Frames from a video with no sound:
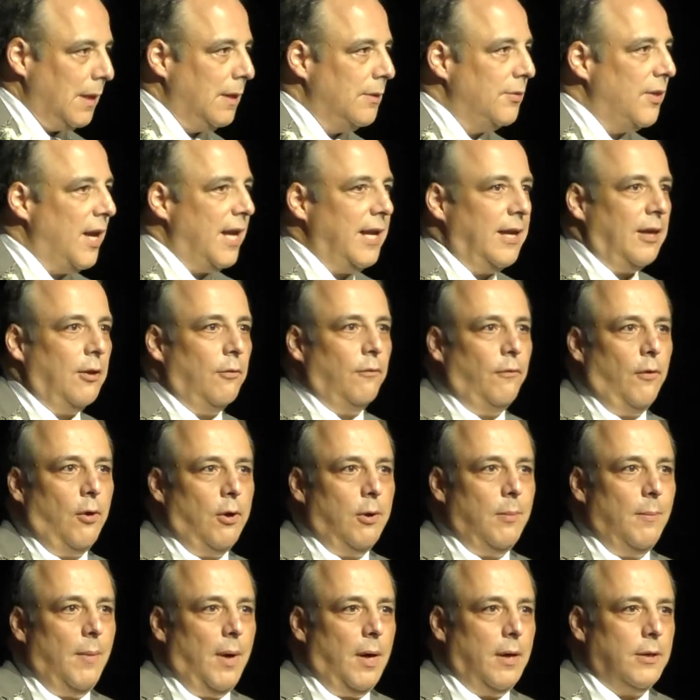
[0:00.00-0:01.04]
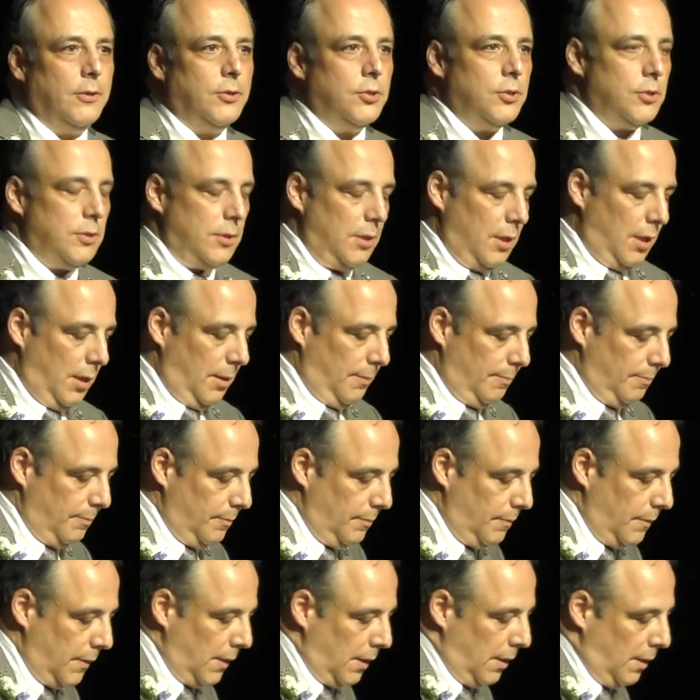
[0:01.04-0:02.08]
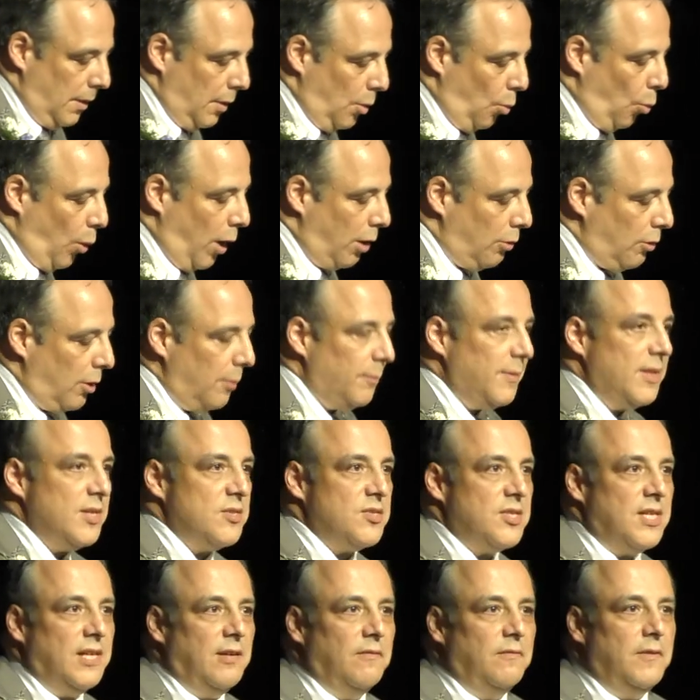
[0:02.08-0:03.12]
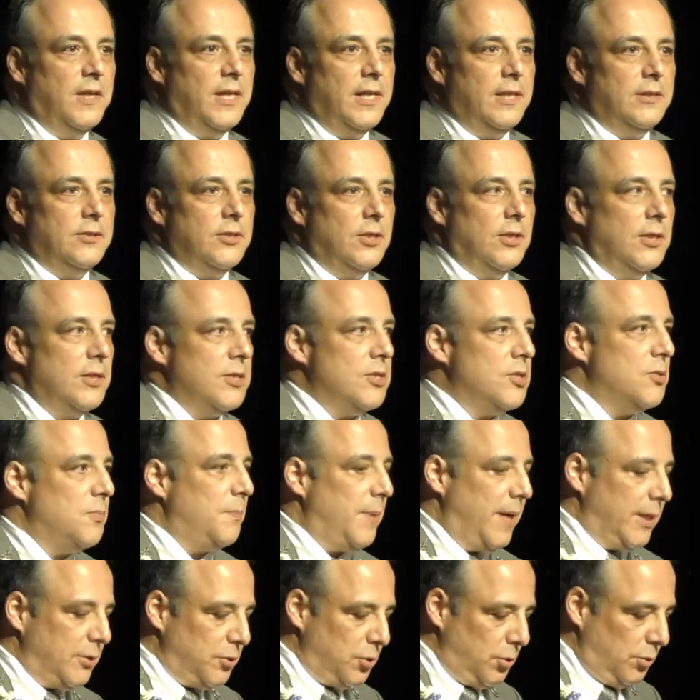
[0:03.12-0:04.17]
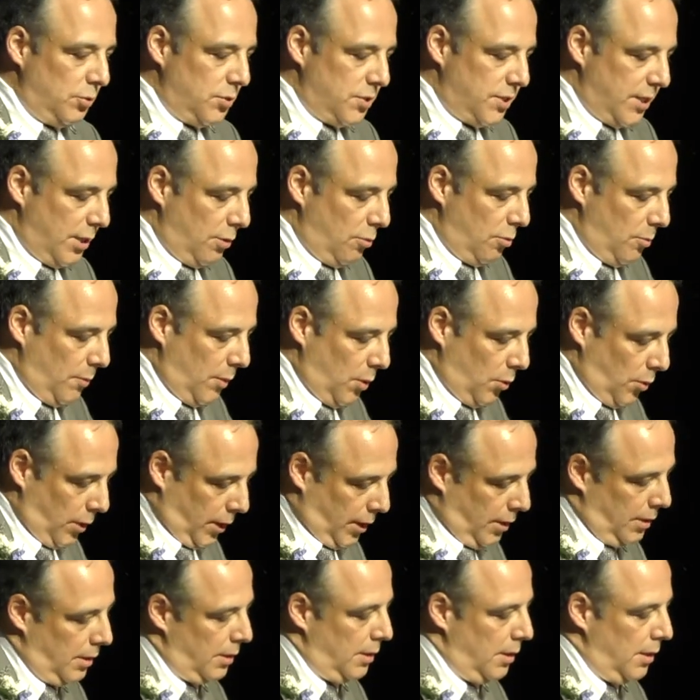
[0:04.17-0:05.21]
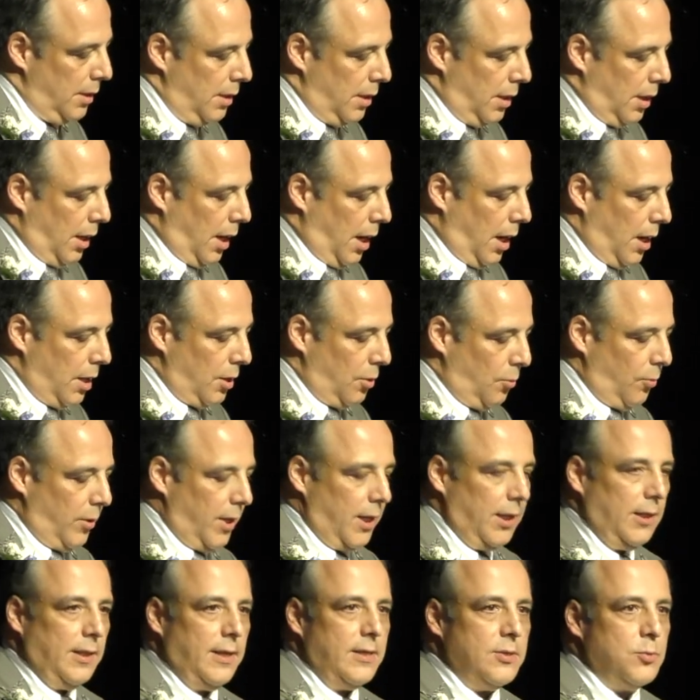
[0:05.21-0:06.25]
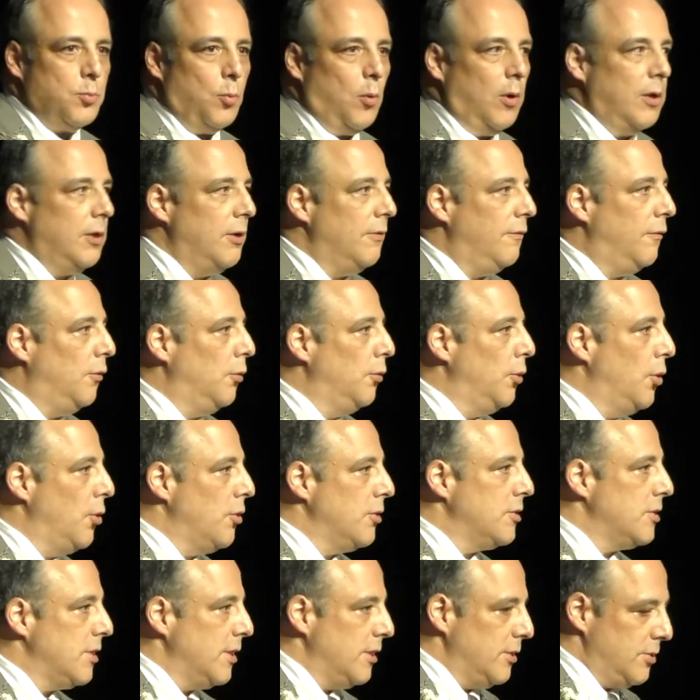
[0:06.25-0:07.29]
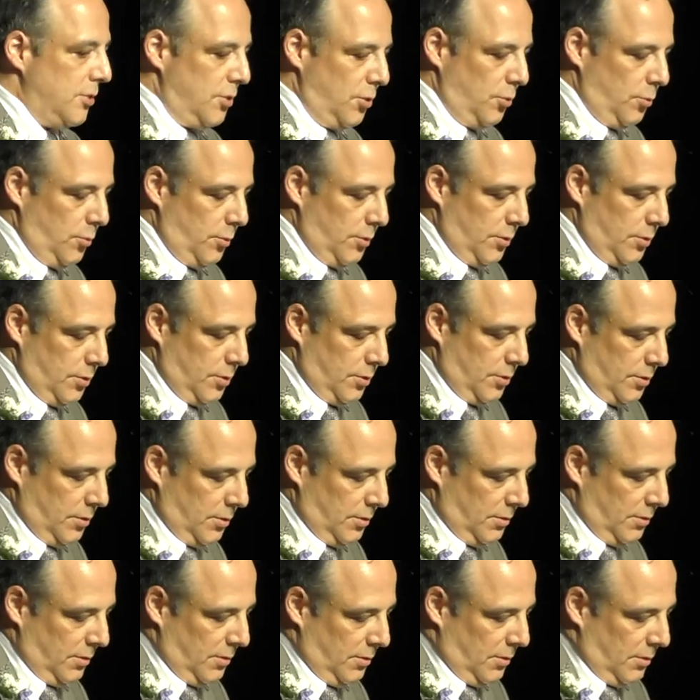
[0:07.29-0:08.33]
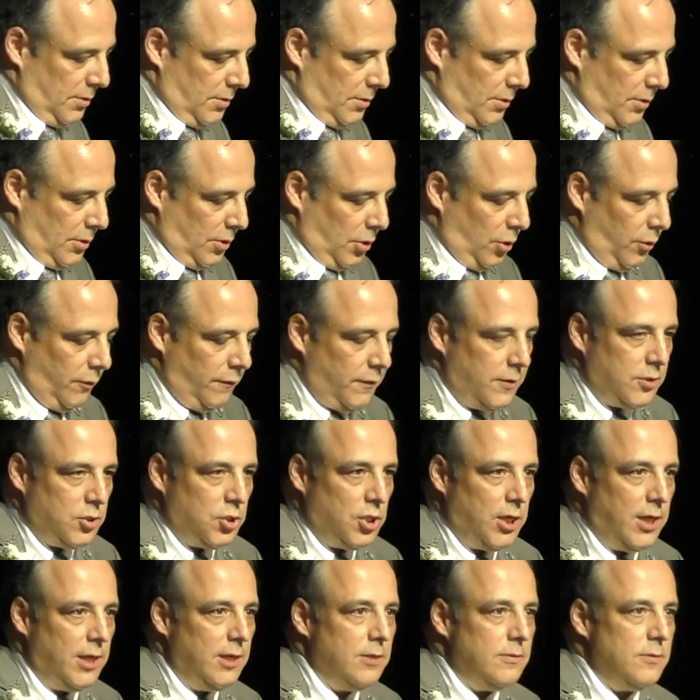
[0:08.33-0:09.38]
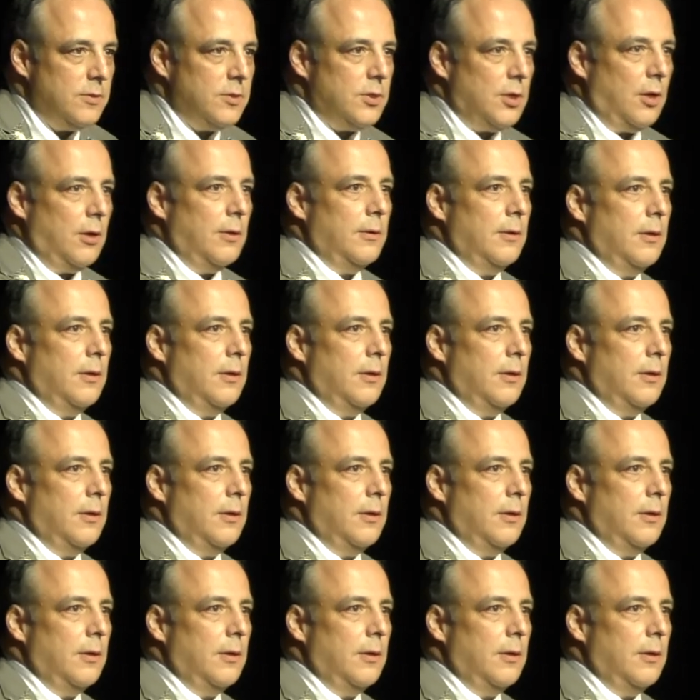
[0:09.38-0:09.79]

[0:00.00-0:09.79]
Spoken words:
Thank you very much. Welcome this evening to this special ceremony honoring these wonderful nursing students. You've achieved